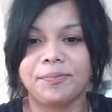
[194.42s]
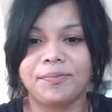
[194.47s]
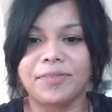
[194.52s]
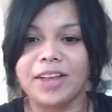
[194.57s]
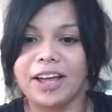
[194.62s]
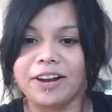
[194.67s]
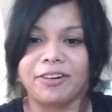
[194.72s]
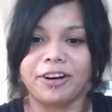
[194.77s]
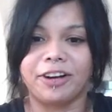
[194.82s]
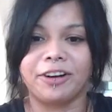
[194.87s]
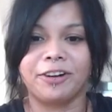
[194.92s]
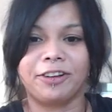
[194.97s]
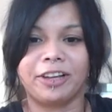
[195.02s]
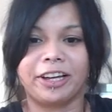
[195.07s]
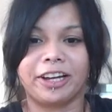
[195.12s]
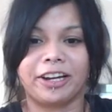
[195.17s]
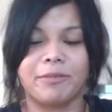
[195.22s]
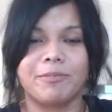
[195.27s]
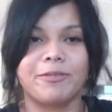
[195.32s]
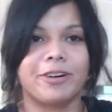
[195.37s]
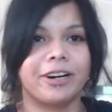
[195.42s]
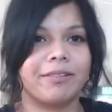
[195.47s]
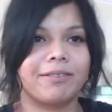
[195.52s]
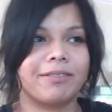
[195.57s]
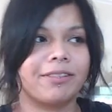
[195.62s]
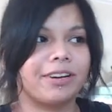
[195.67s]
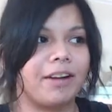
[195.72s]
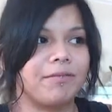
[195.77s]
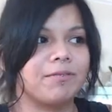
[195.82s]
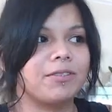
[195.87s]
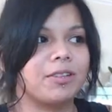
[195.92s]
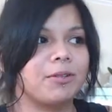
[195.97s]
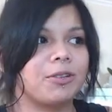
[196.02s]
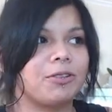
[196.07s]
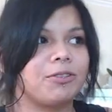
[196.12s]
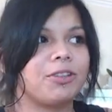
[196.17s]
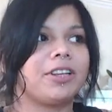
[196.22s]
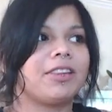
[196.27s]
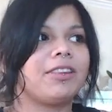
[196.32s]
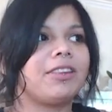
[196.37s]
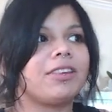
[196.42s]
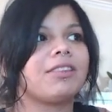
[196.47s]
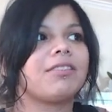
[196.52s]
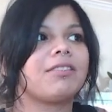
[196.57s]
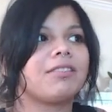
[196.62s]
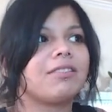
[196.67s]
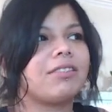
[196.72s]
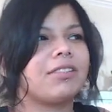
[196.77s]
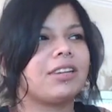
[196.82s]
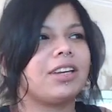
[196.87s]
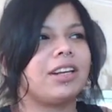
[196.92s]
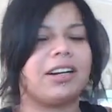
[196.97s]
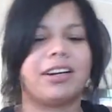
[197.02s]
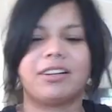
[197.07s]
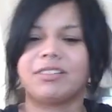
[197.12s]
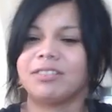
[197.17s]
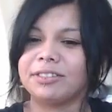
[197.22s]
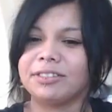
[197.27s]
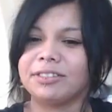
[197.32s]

I don't know, like I'm more comfortable with, you know.